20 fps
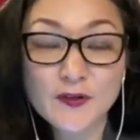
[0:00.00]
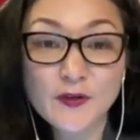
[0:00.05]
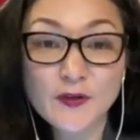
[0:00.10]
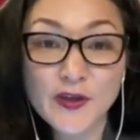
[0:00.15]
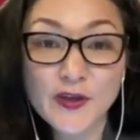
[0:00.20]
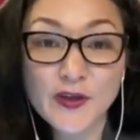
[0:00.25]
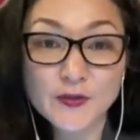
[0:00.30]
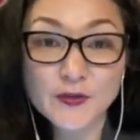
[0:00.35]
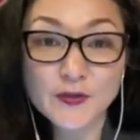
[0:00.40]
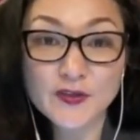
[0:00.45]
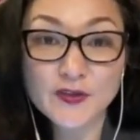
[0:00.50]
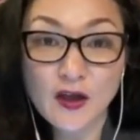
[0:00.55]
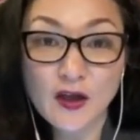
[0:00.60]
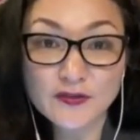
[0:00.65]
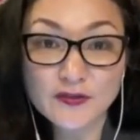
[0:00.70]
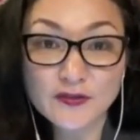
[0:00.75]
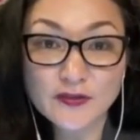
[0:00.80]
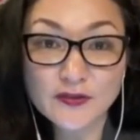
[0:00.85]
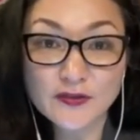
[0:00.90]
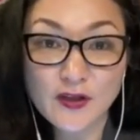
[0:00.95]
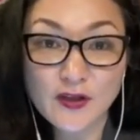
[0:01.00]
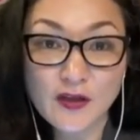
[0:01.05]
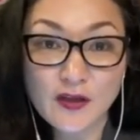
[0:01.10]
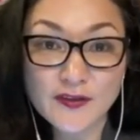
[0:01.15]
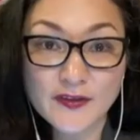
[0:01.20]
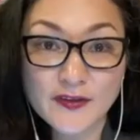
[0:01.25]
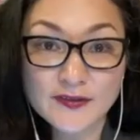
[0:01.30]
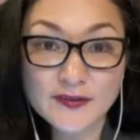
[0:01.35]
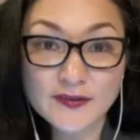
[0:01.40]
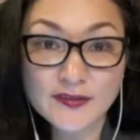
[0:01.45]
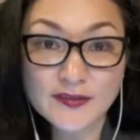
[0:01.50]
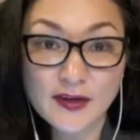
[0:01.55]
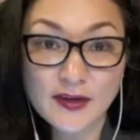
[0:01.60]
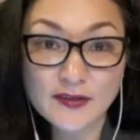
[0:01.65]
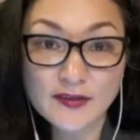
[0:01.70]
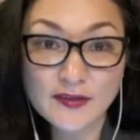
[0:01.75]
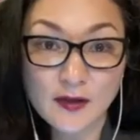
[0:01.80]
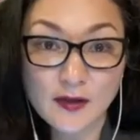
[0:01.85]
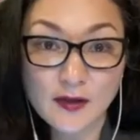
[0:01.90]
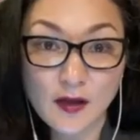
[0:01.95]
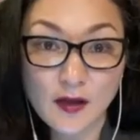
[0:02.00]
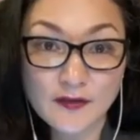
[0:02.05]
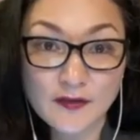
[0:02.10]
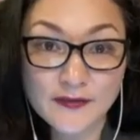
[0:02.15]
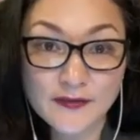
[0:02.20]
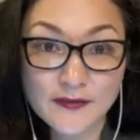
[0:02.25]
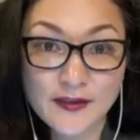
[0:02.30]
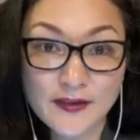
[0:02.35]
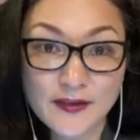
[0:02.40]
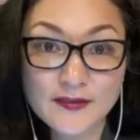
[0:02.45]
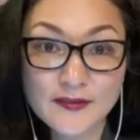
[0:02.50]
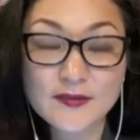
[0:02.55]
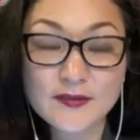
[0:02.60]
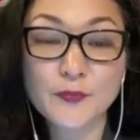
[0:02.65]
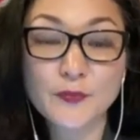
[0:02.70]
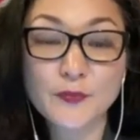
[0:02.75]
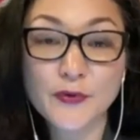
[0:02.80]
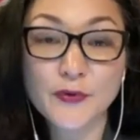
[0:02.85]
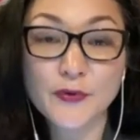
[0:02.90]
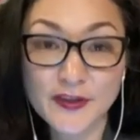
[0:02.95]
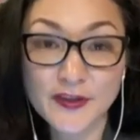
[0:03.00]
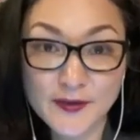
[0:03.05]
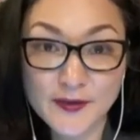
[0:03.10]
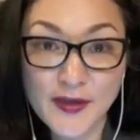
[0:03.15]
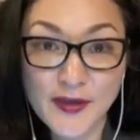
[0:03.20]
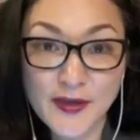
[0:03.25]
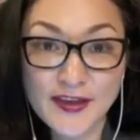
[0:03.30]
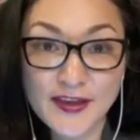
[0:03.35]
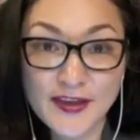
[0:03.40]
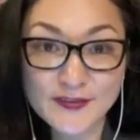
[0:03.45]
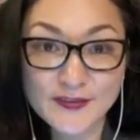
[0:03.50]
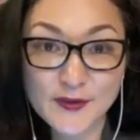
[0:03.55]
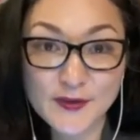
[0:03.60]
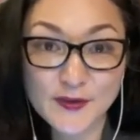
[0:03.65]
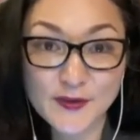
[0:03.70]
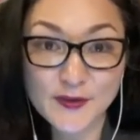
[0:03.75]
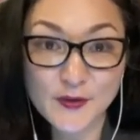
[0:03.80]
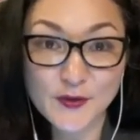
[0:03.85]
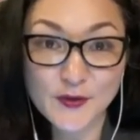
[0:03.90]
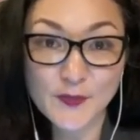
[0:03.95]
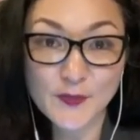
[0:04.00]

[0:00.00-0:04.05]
going to a doctor's office, a dentist's office, bring the mask with you.